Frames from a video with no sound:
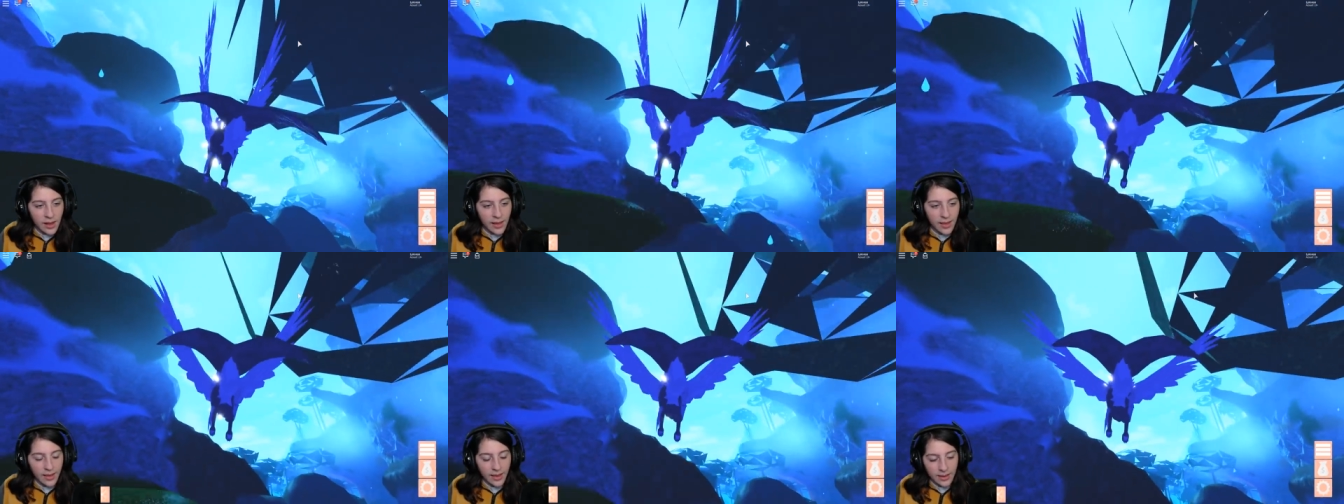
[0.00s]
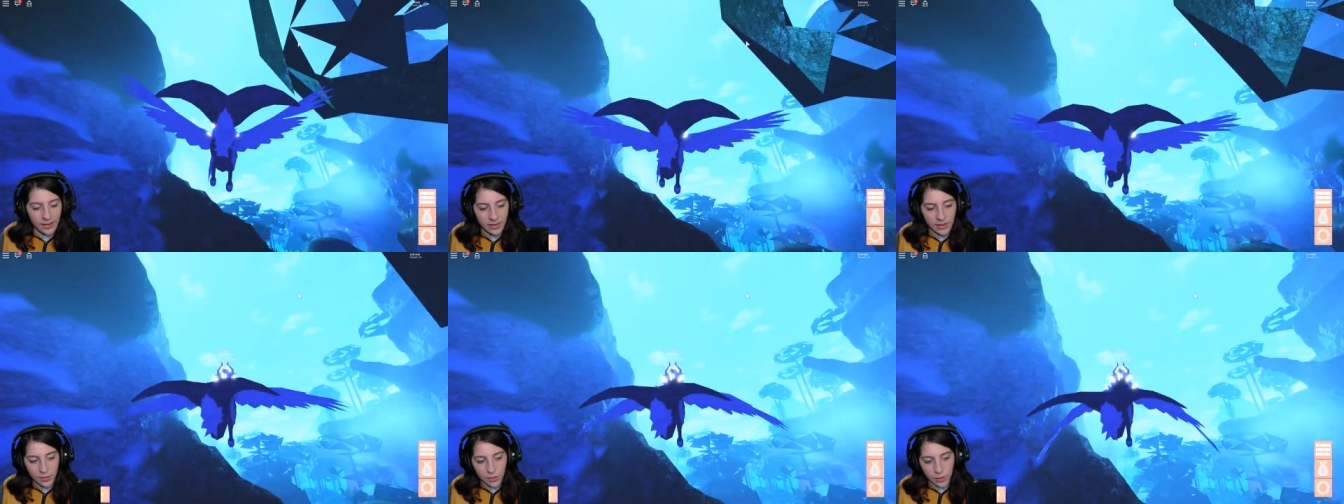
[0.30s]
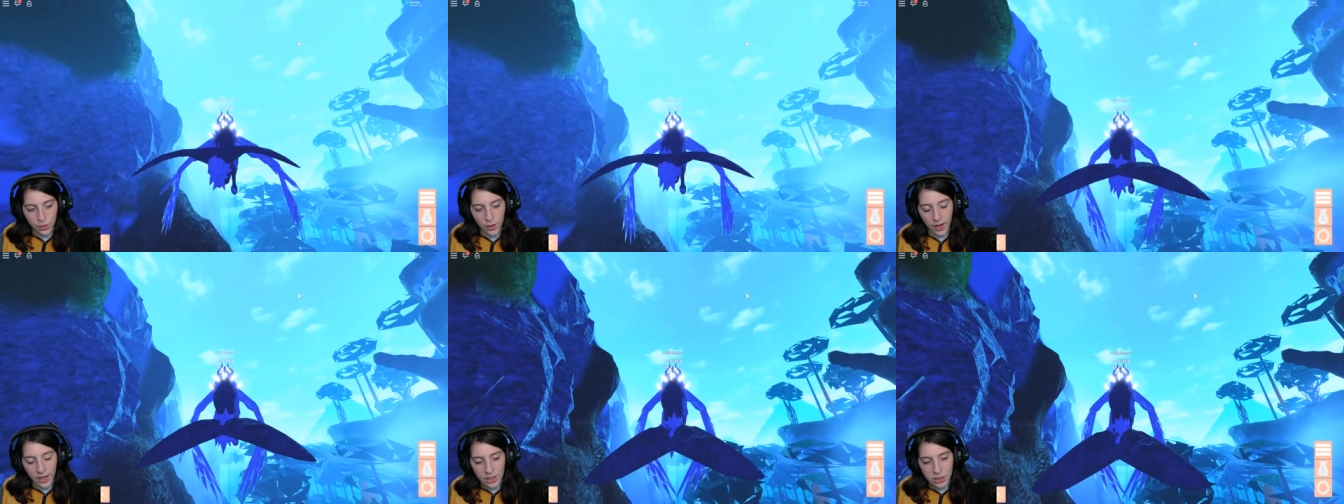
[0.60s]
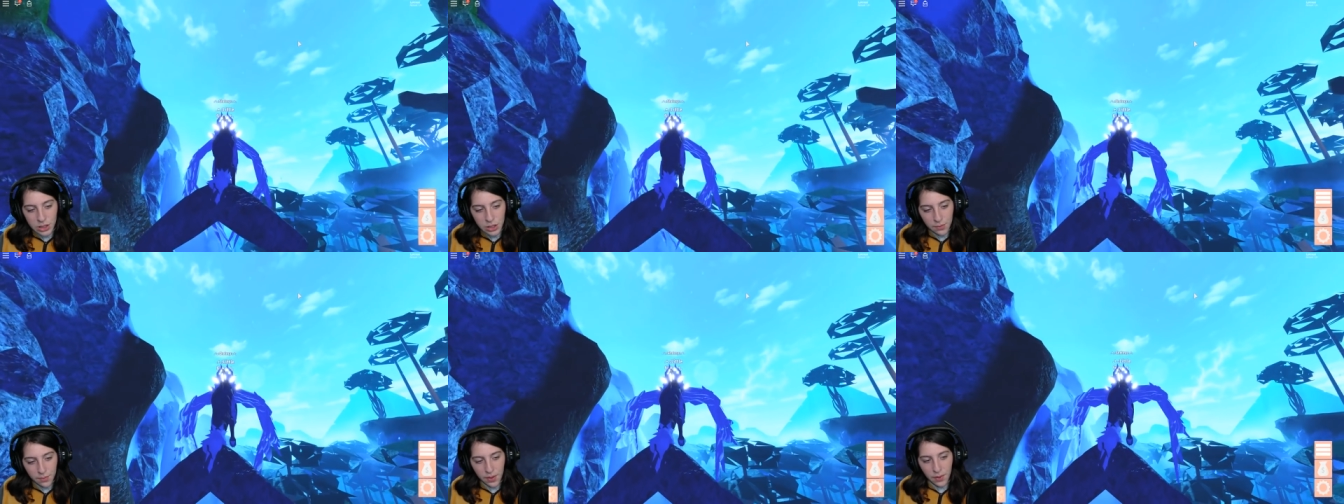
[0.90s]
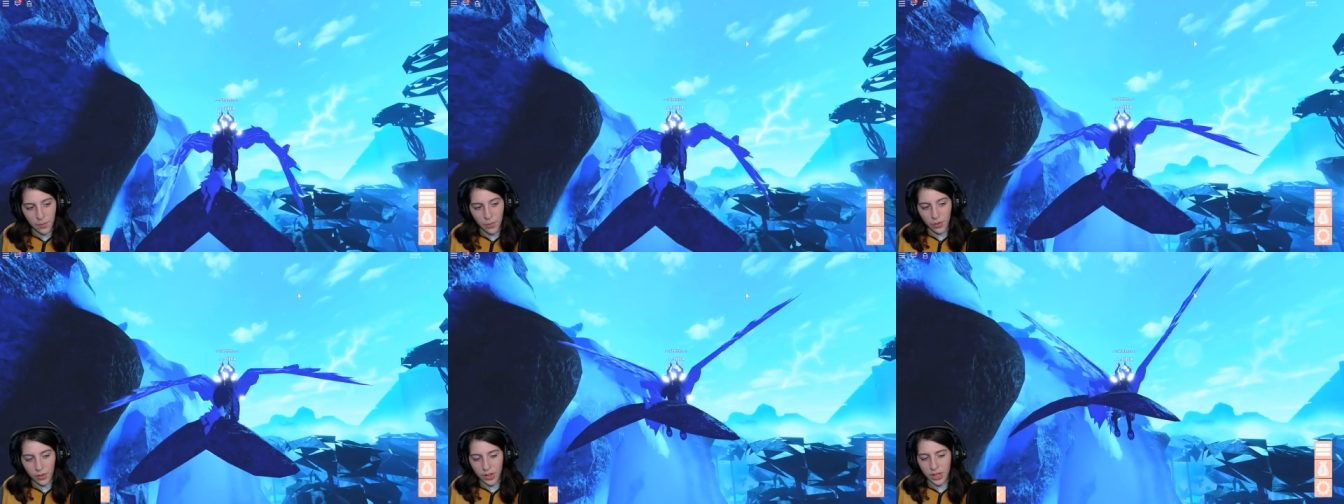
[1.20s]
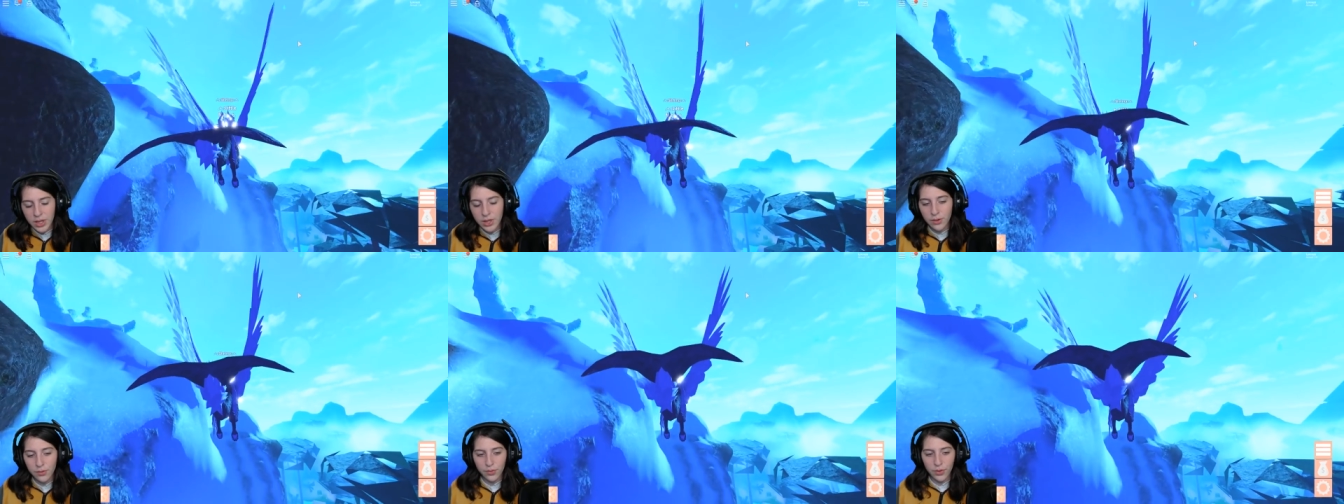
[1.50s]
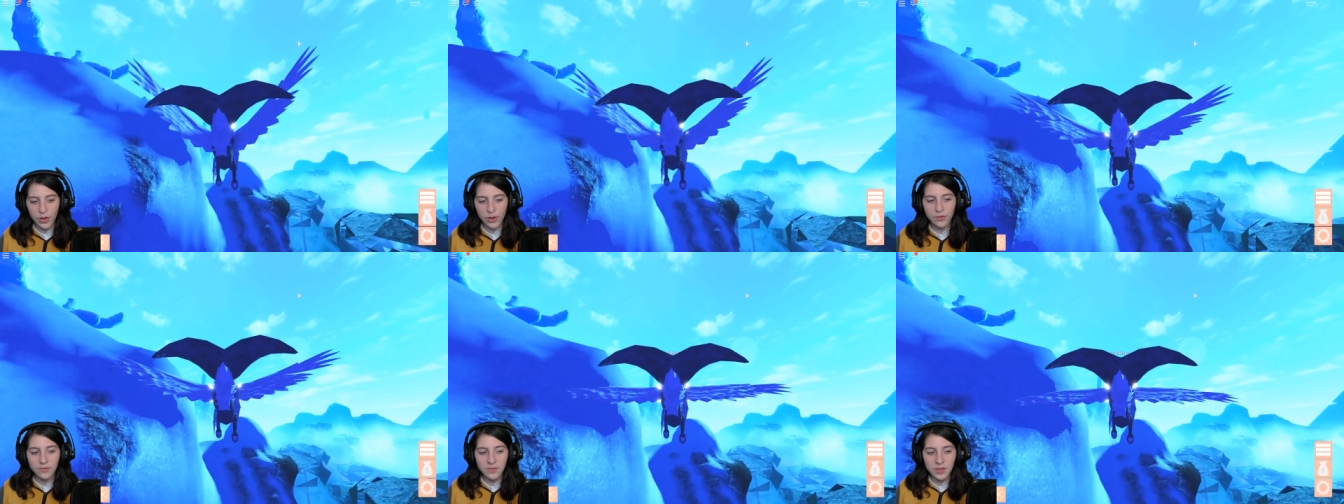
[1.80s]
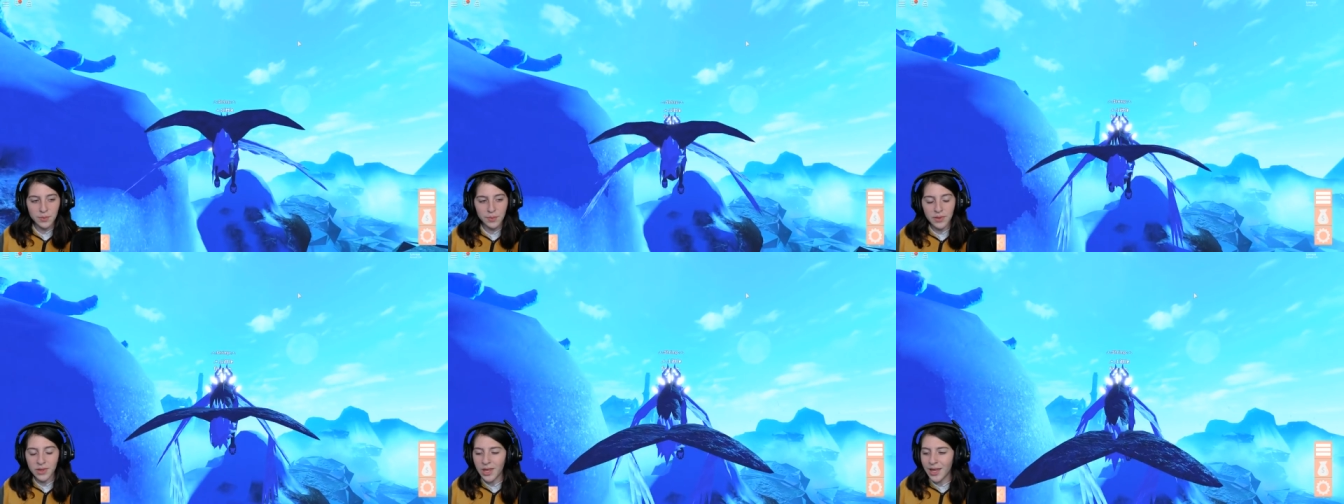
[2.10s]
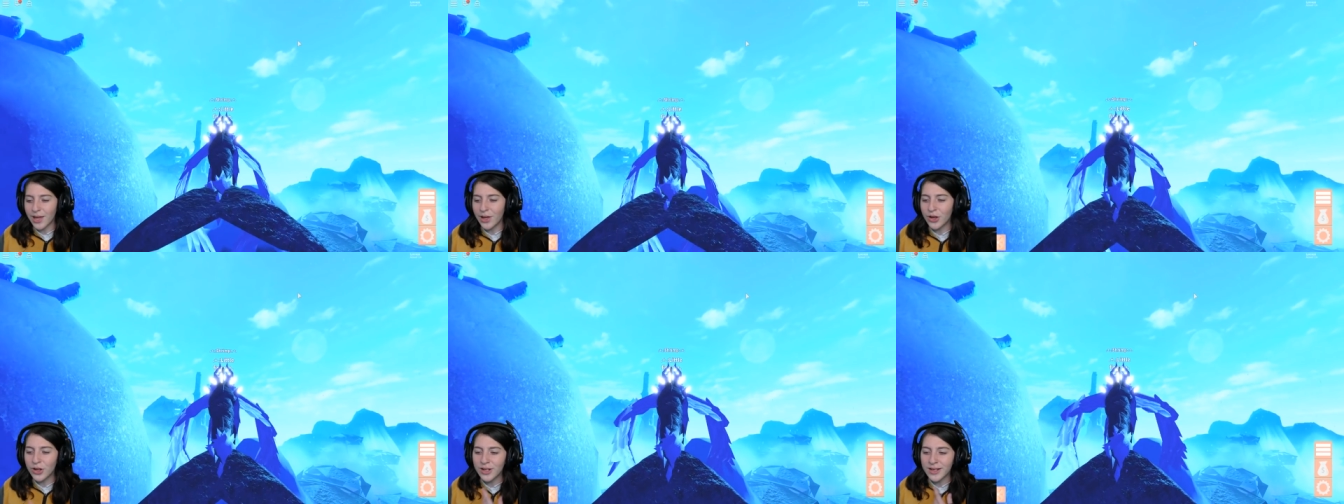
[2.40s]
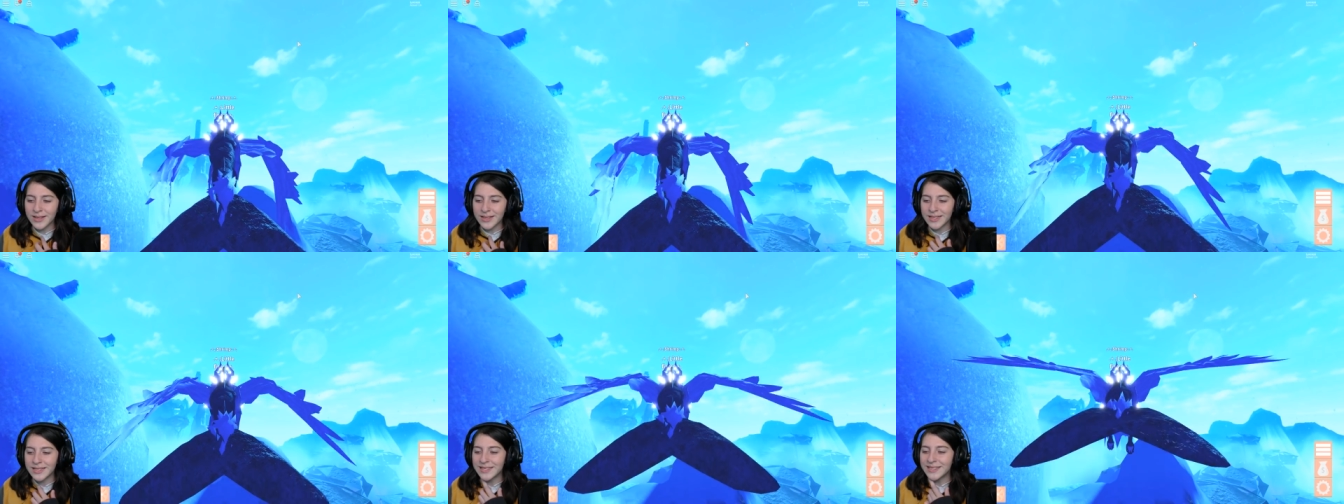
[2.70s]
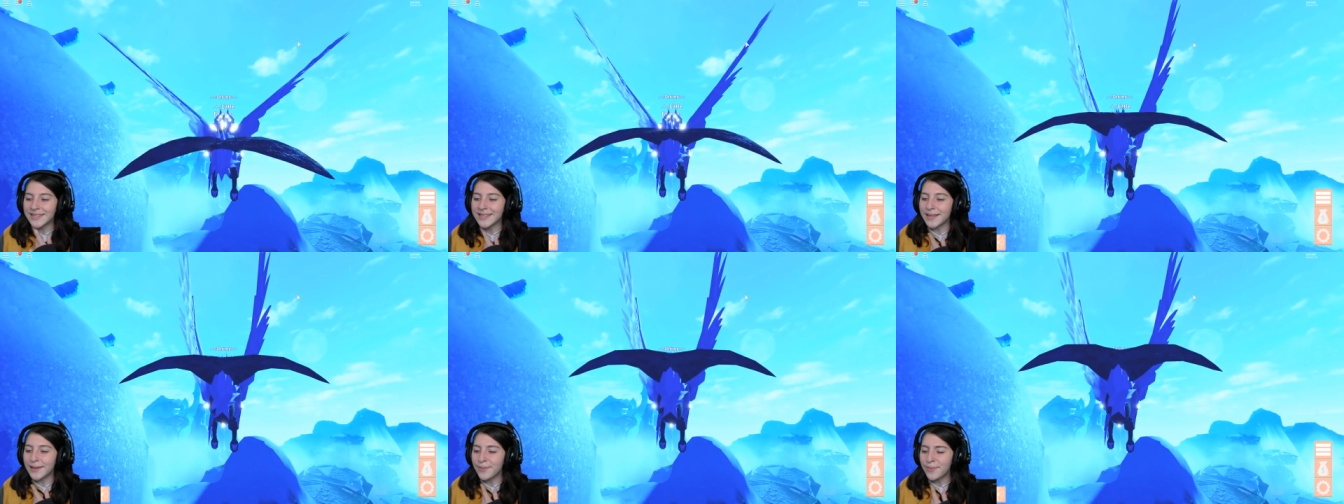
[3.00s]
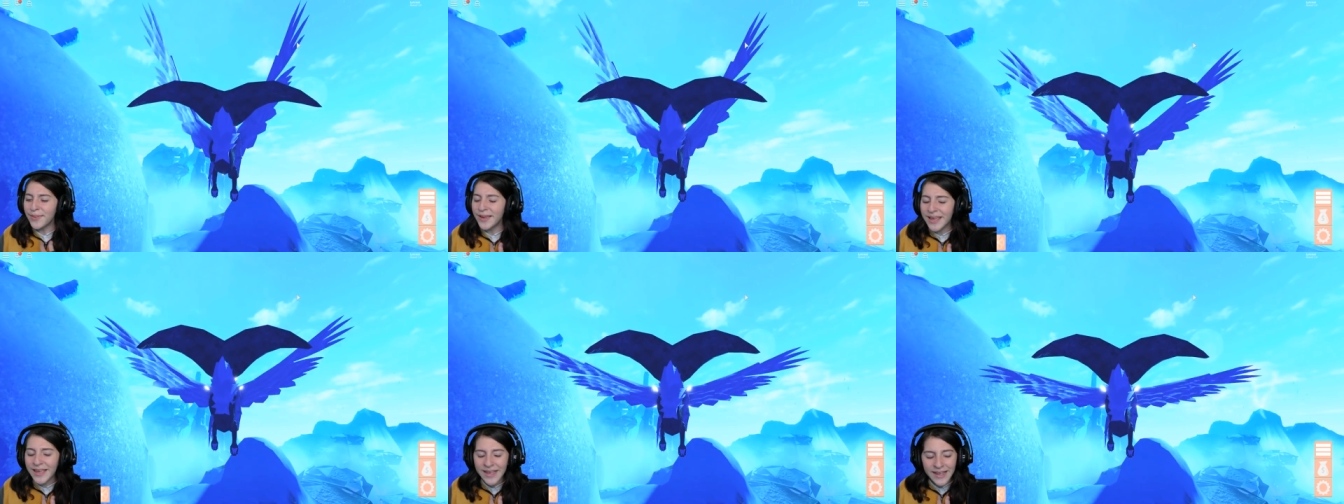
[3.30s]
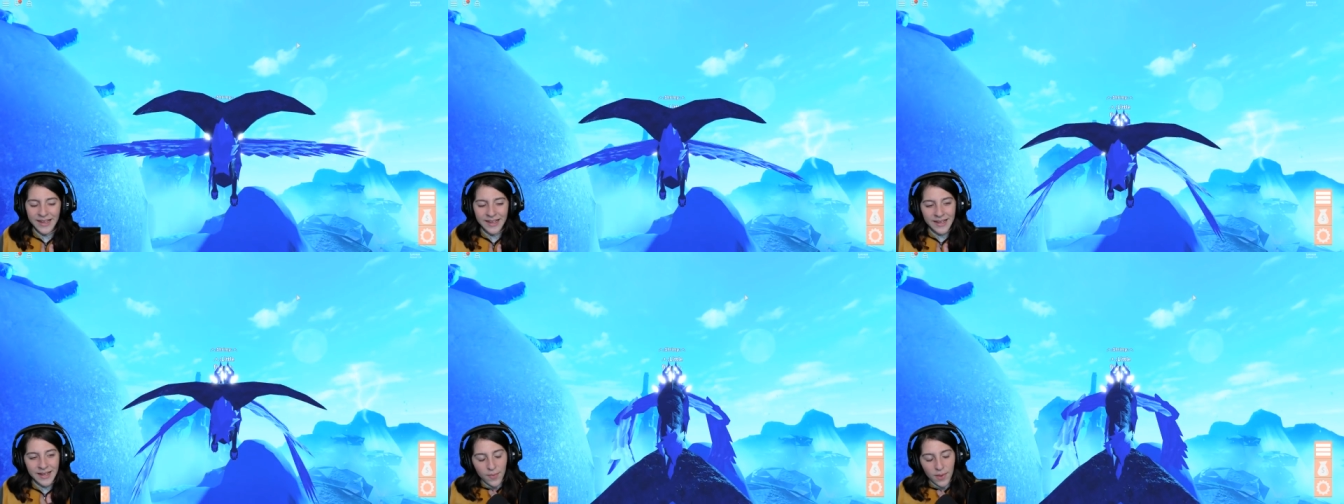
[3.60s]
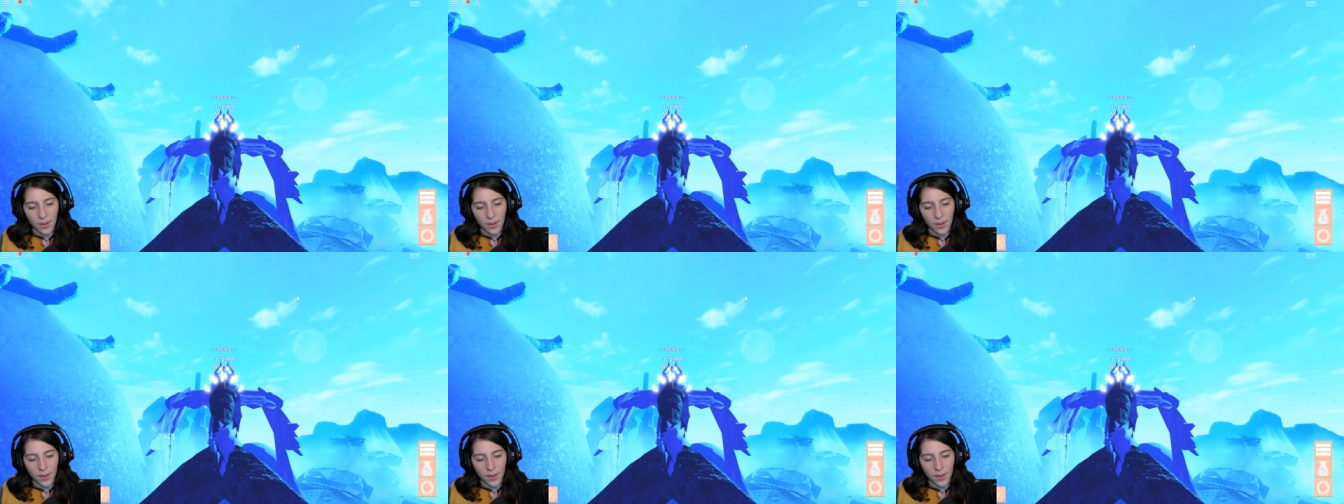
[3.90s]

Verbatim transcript: and there were actually people in the rooms, but they couldn't see me.